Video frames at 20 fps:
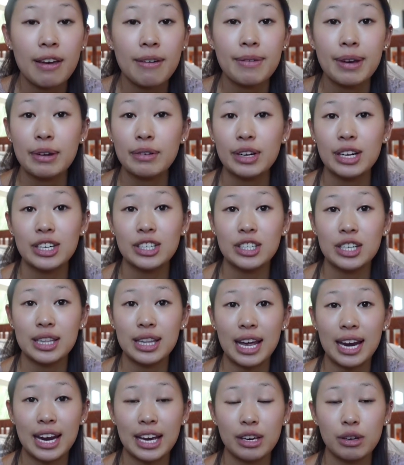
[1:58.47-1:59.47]
foundation
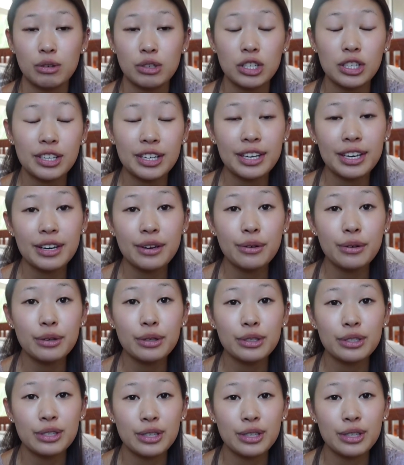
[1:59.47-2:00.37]
that I usually use.